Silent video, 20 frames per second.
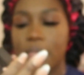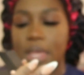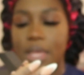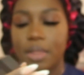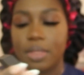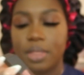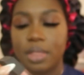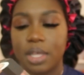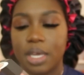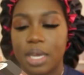
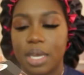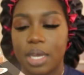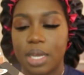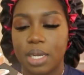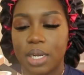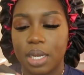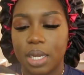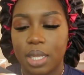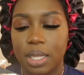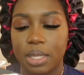And
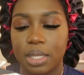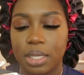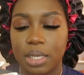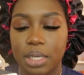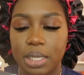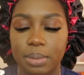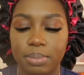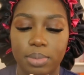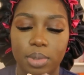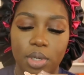then the
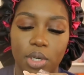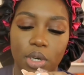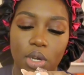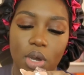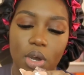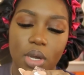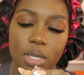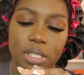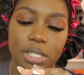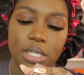lip
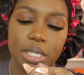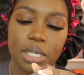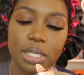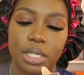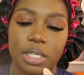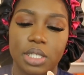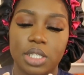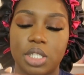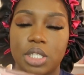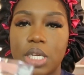gloss
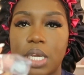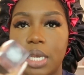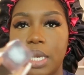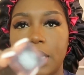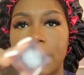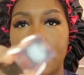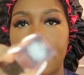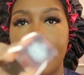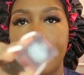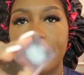in the
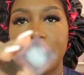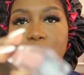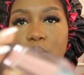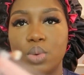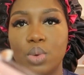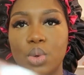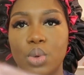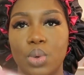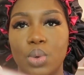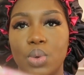shade
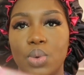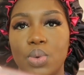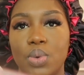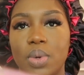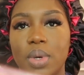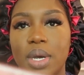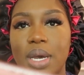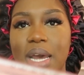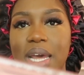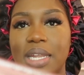
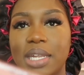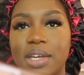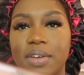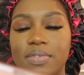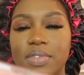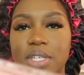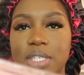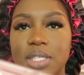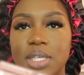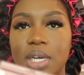Boohoo. I
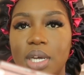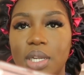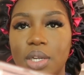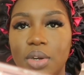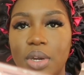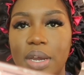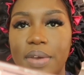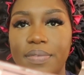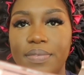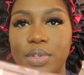love this
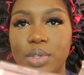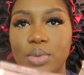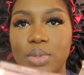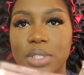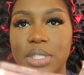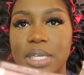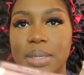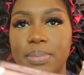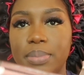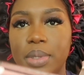color. I've
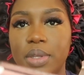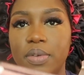used it